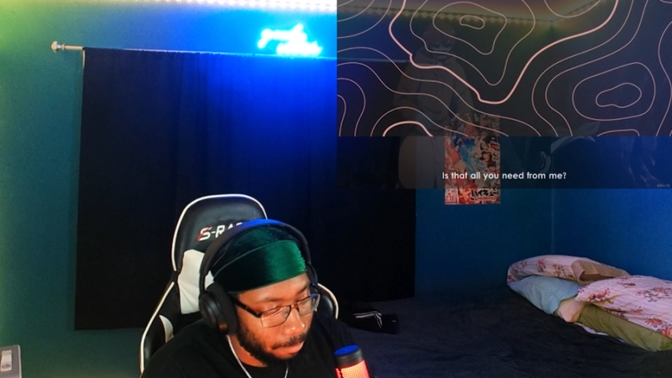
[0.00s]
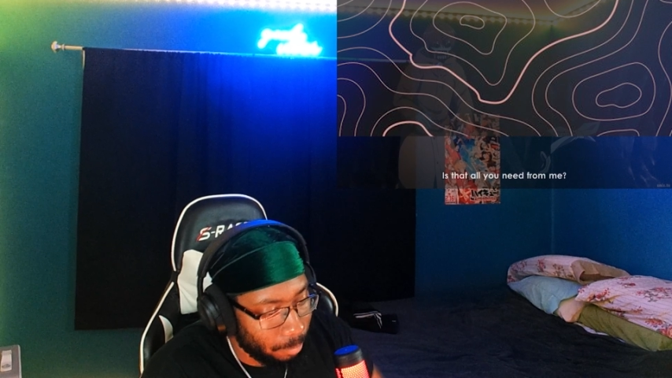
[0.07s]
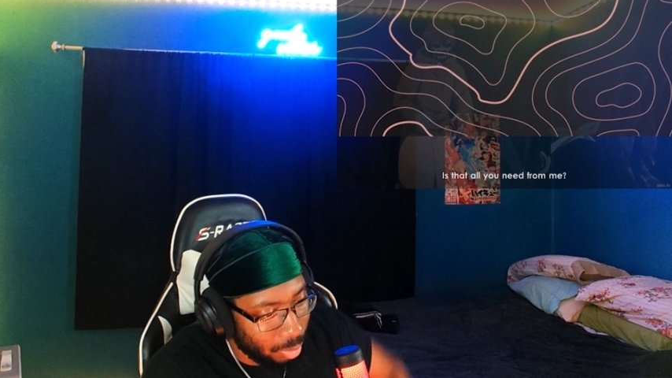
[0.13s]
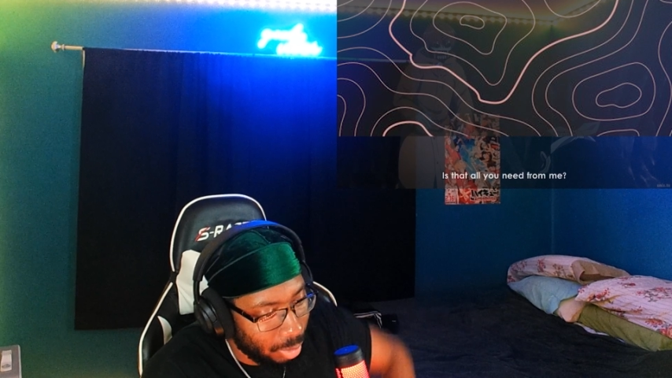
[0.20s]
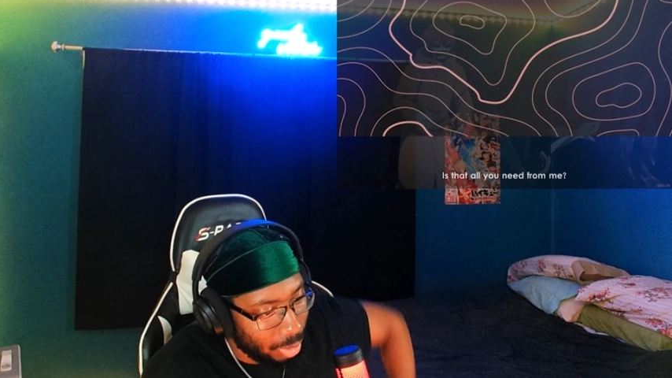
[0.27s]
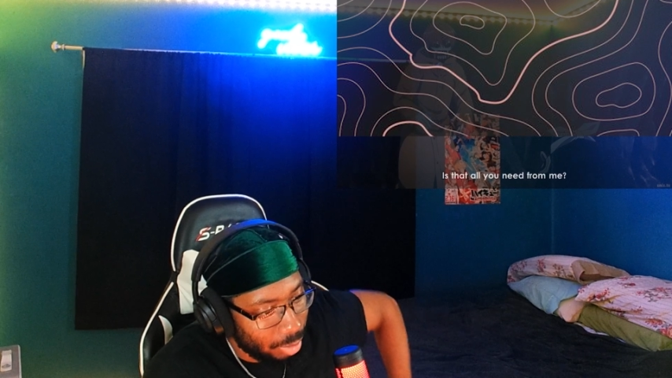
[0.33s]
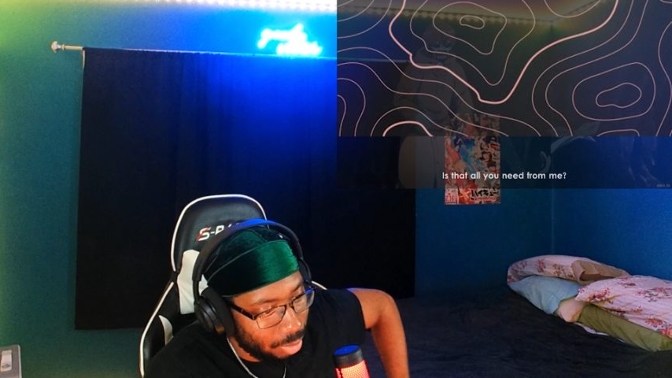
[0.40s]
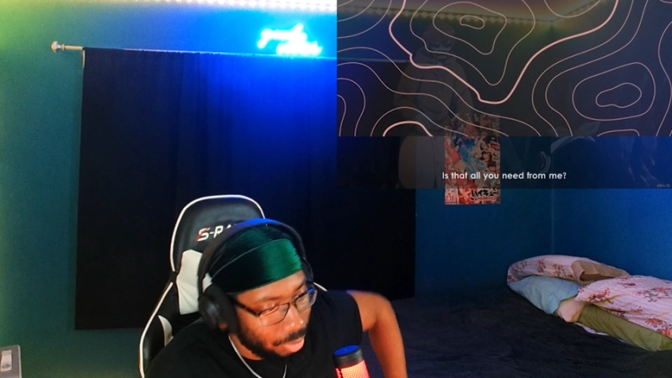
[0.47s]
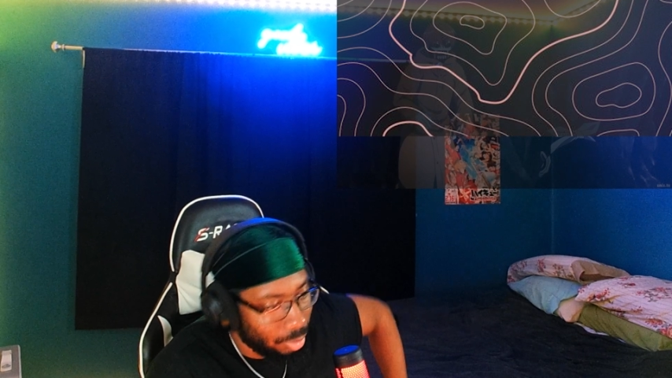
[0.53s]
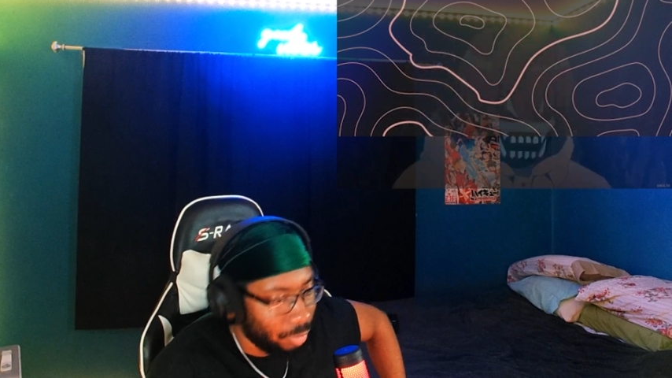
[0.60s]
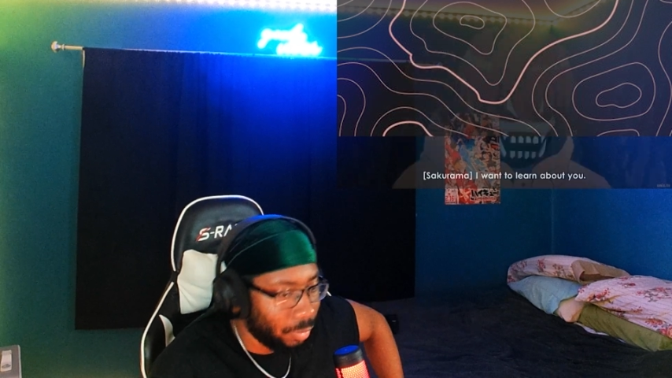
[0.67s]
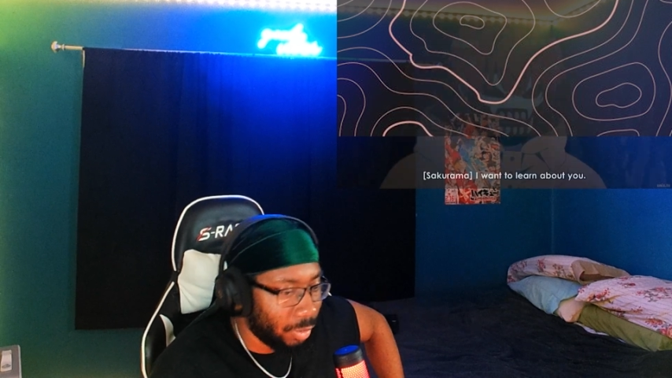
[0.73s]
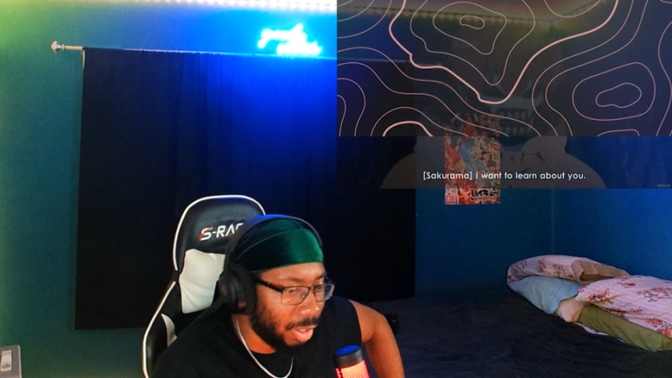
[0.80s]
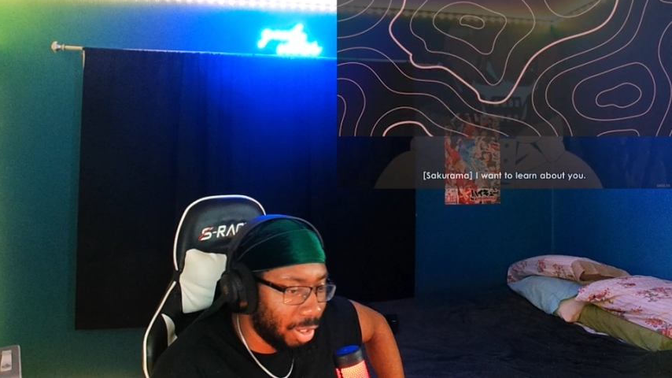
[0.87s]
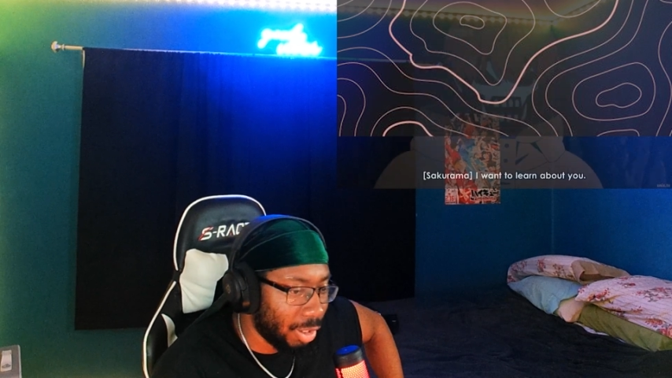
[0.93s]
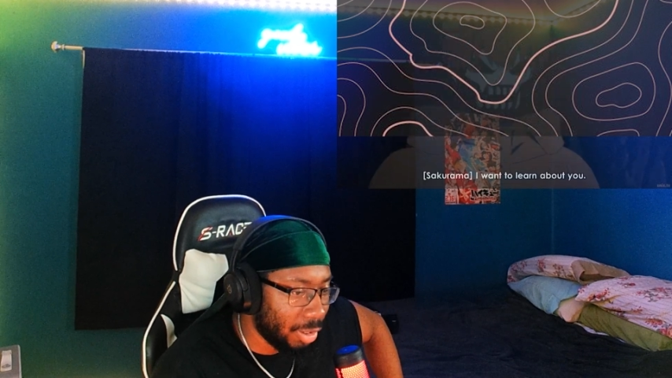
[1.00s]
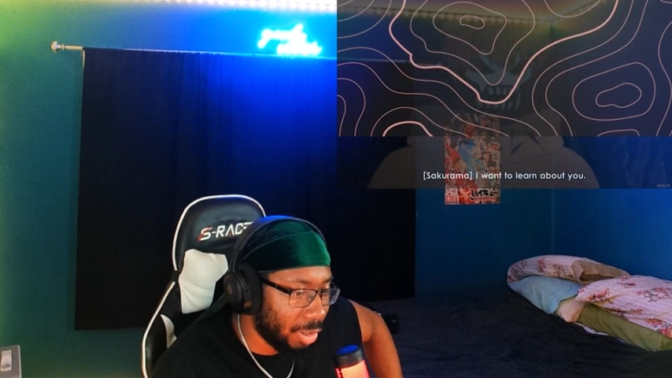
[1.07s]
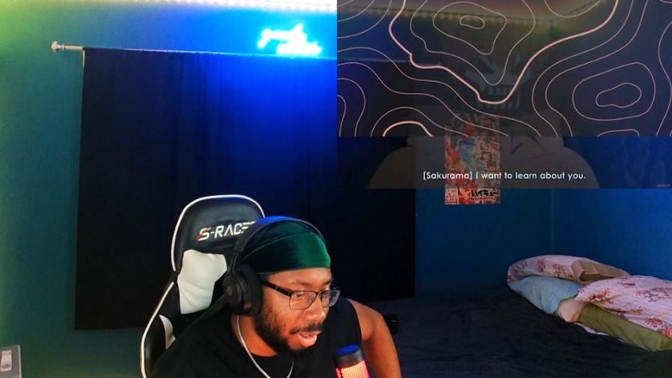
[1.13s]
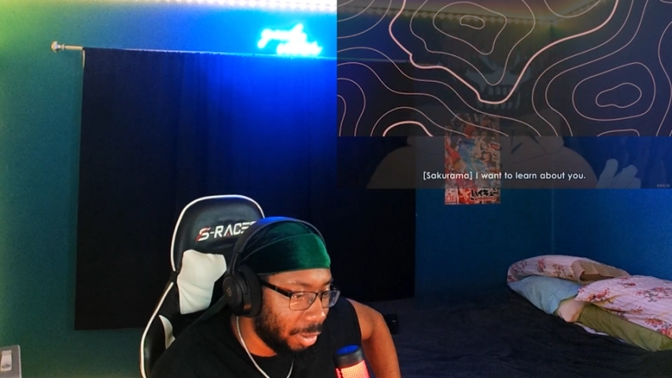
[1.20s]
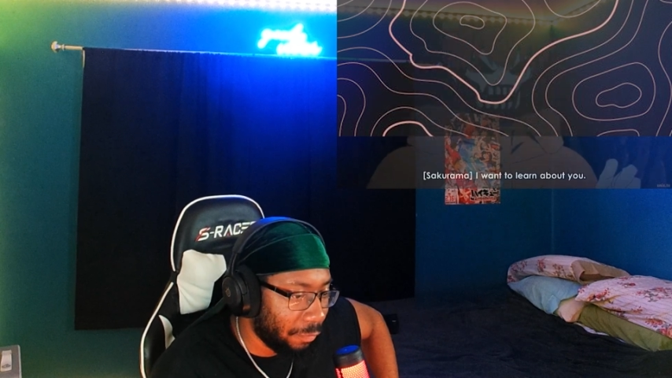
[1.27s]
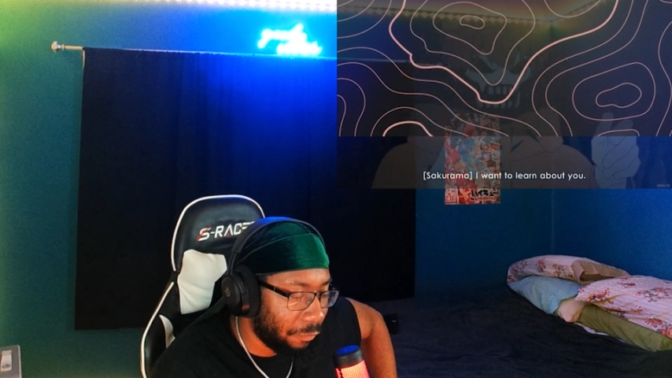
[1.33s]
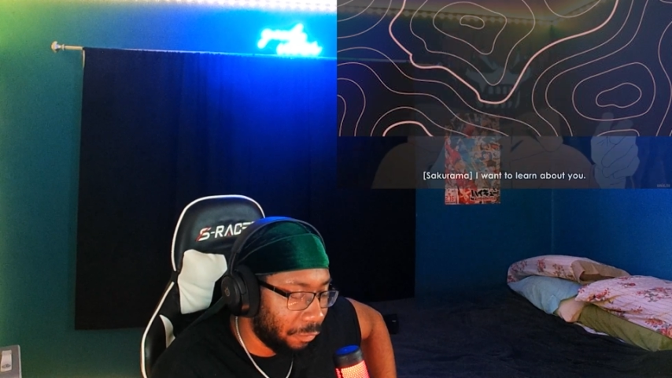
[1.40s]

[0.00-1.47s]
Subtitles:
Okay, so it didn't